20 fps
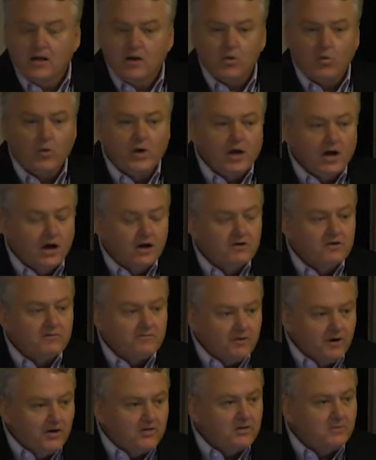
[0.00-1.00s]
We
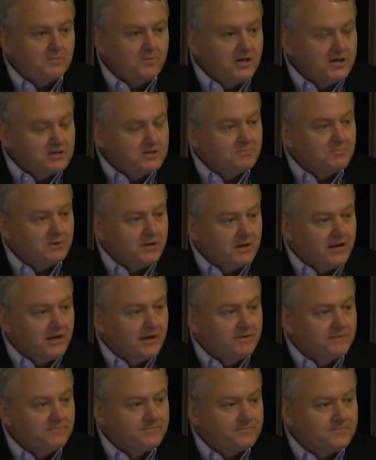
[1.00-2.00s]
underfund the pension
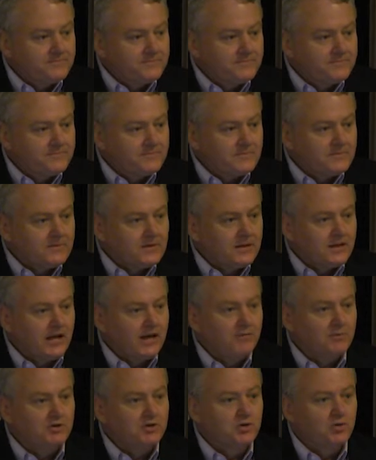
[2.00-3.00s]
plan,
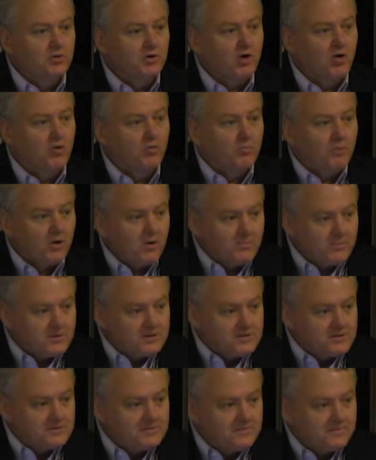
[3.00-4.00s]
and we do it on
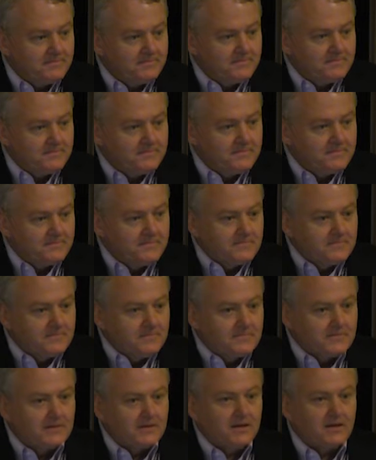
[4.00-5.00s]
purpose,
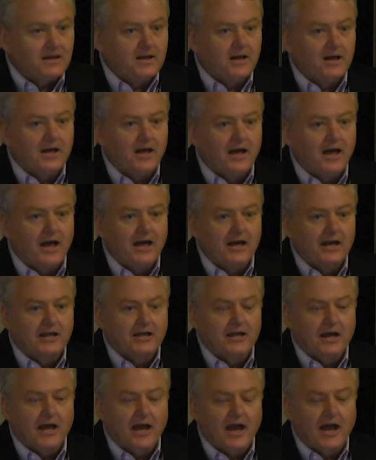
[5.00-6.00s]
and, it,
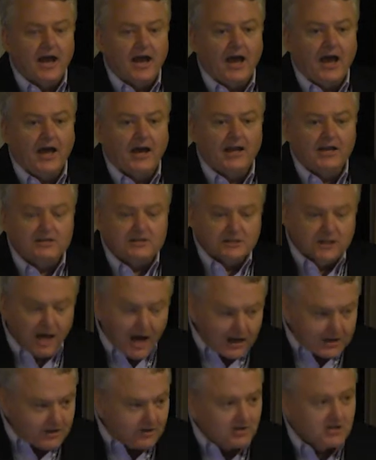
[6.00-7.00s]
and it's
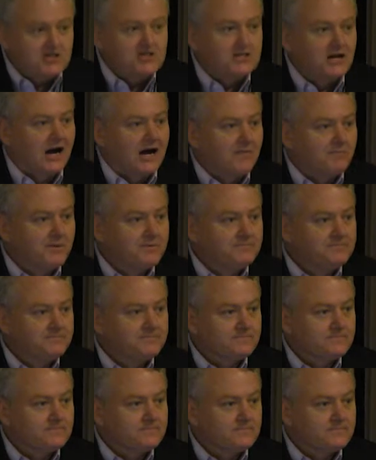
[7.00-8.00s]
not going to stop.
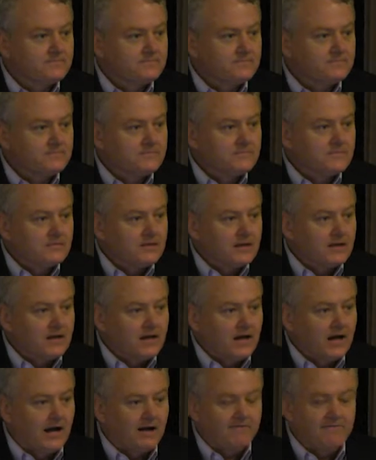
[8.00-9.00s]

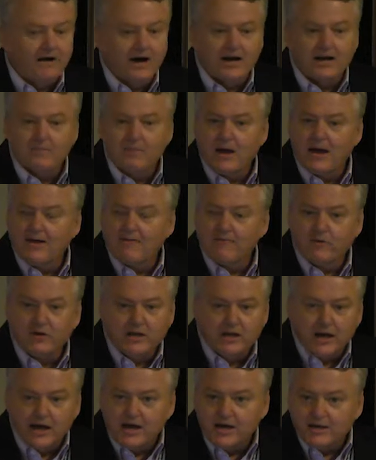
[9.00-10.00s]
I fight them every
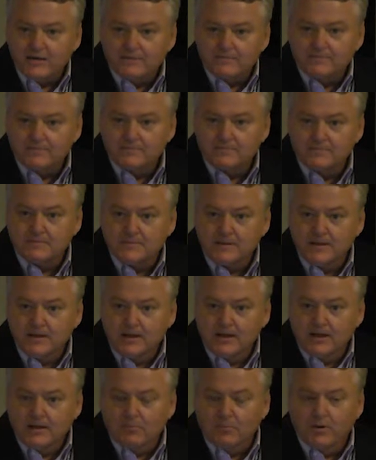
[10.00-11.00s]
day,
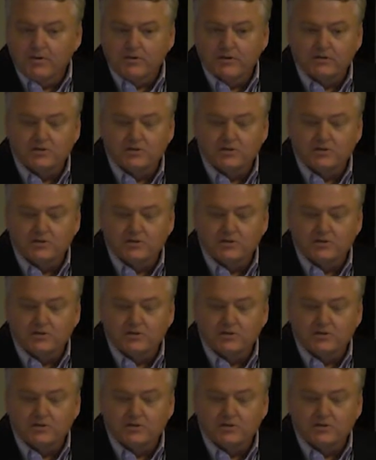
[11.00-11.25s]
but the